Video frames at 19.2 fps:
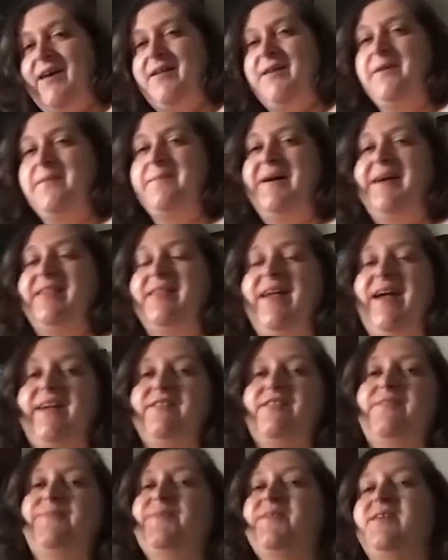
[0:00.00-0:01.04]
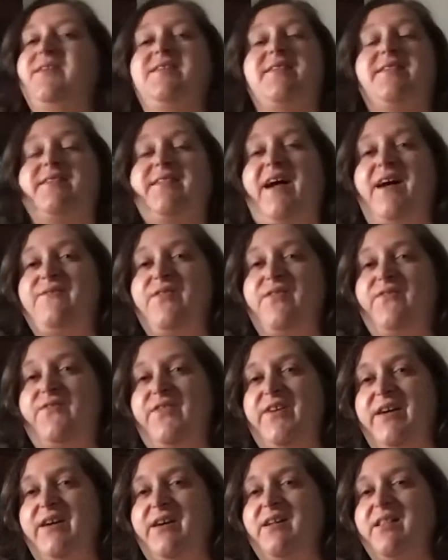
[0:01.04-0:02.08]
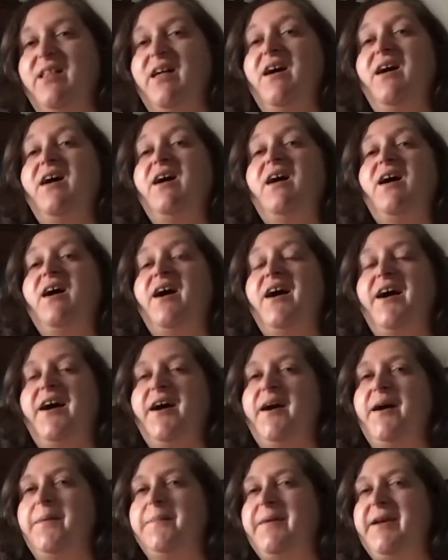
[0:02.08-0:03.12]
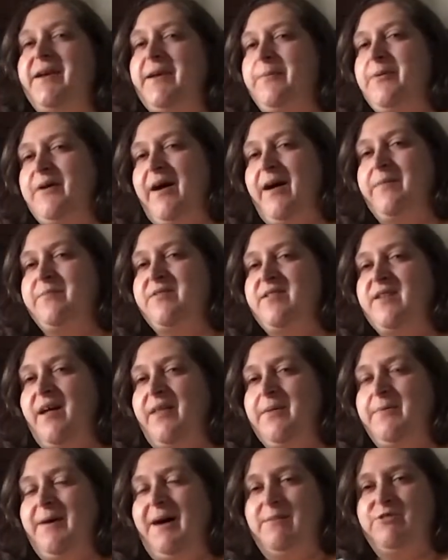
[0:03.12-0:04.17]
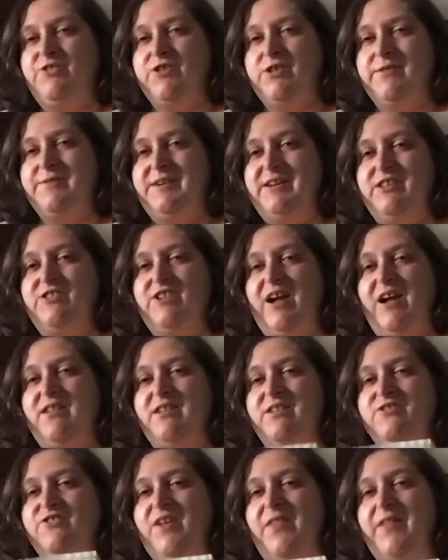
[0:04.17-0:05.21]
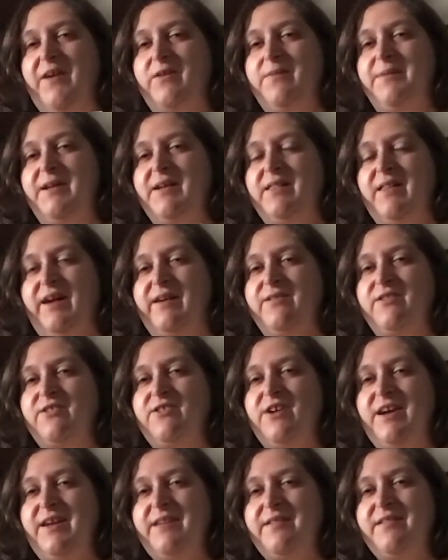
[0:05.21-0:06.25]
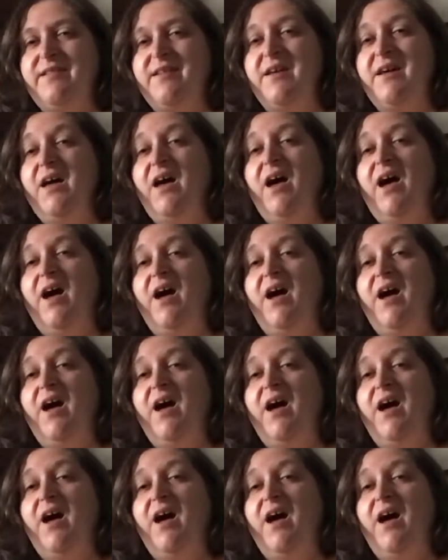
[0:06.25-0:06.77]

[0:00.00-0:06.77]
then my last book does not fulfill any prompts on the Pop Sugar Reading Challenge, and that would be Elias Grace